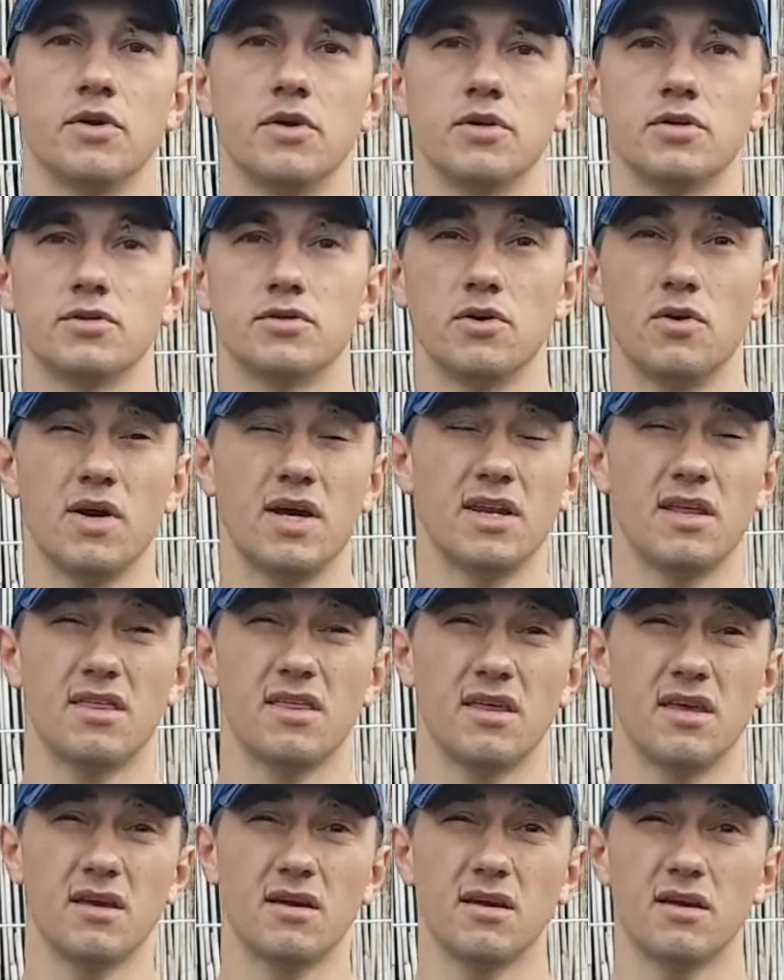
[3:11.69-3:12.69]
So
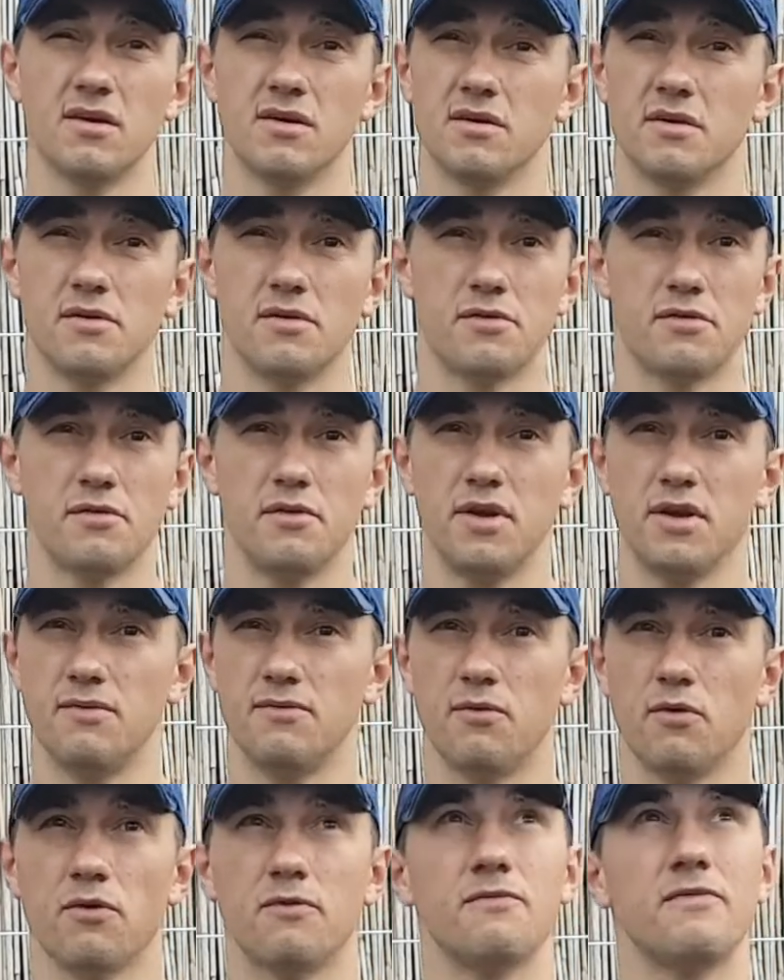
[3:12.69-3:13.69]
anything 3,
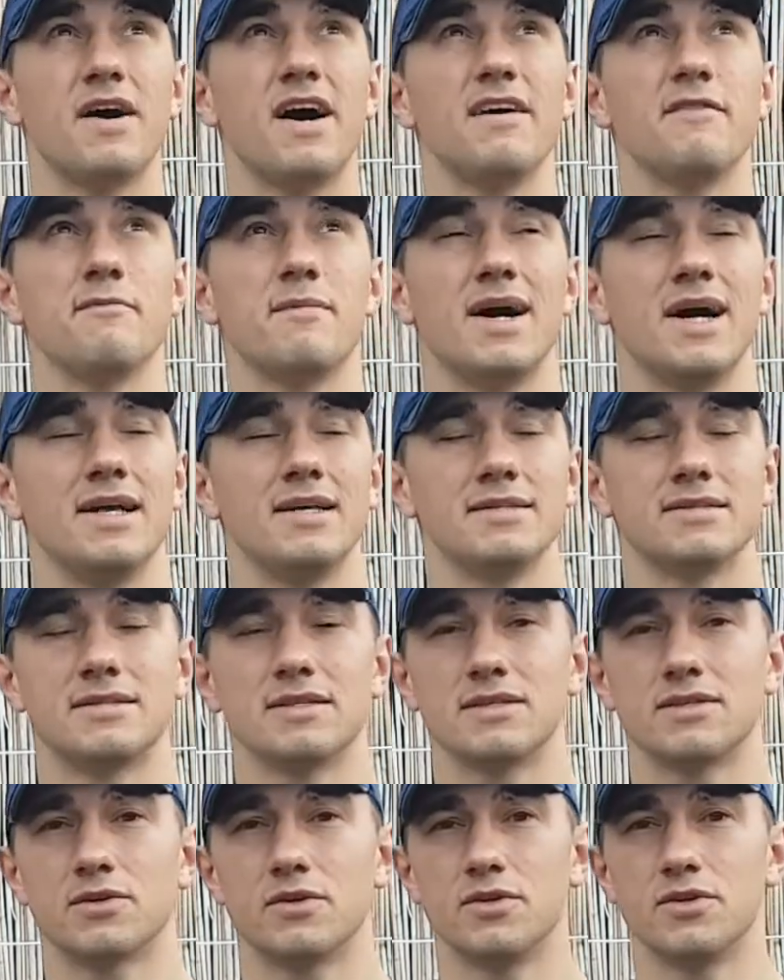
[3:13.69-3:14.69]
4, 5 miles
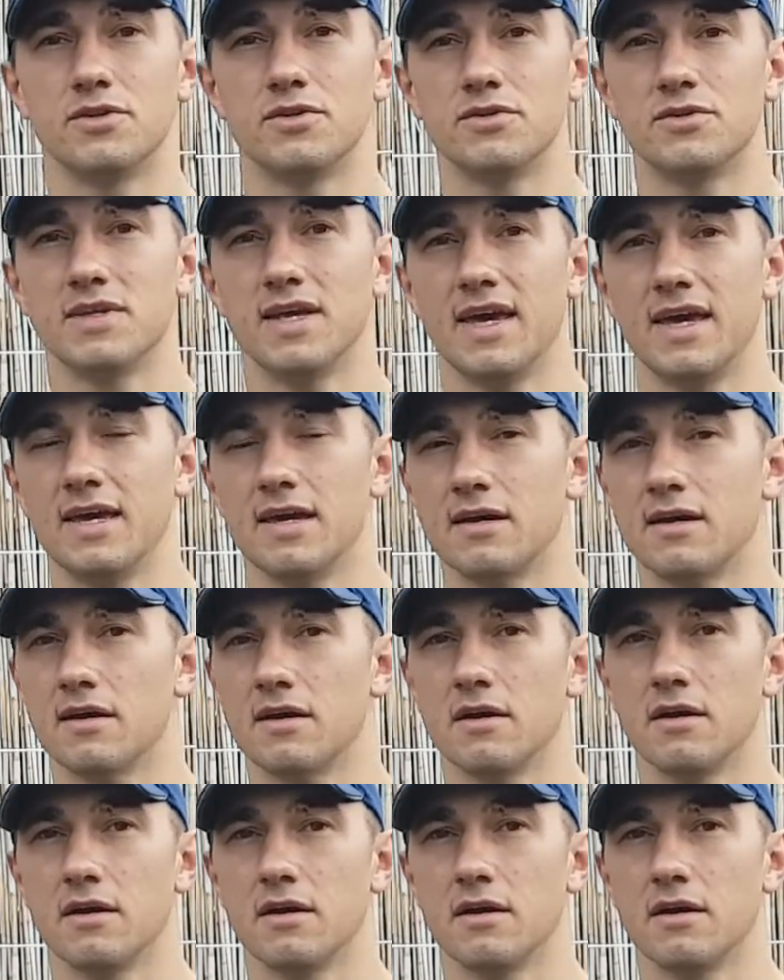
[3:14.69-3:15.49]
is going to take